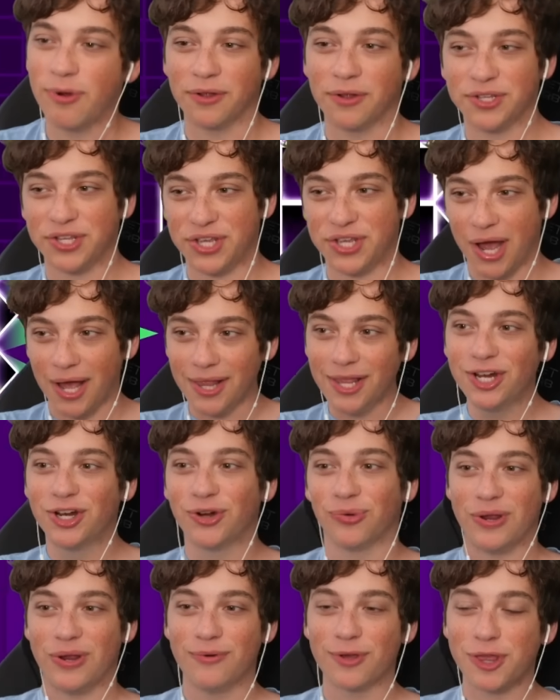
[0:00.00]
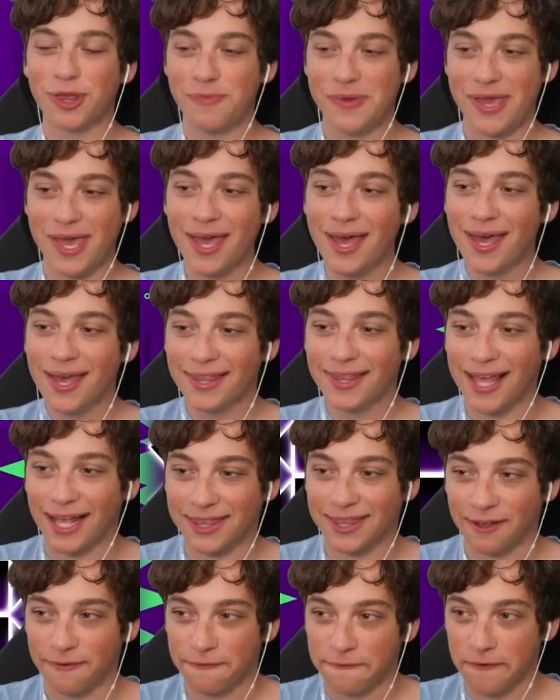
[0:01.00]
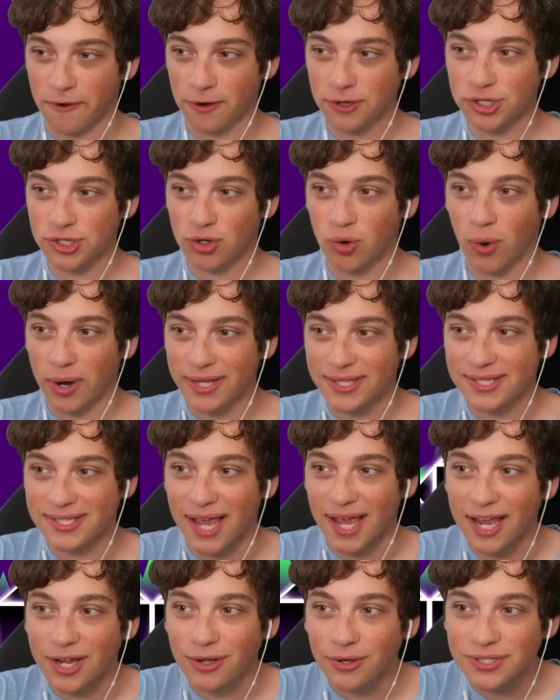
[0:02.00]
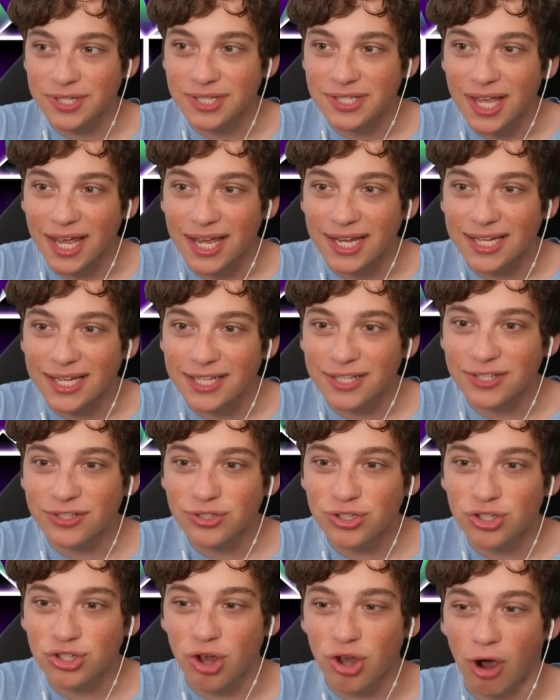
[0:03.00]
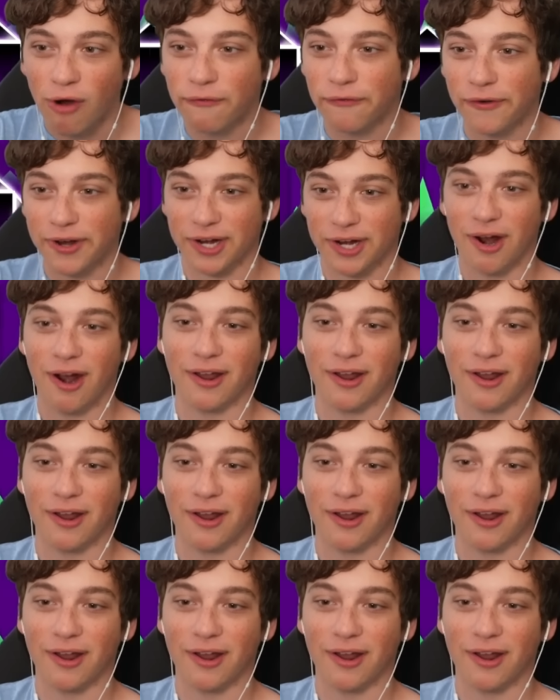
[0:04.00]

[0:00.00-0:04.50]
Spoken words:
bro, do y'all agree with me that the first coin in cycles is like so freaking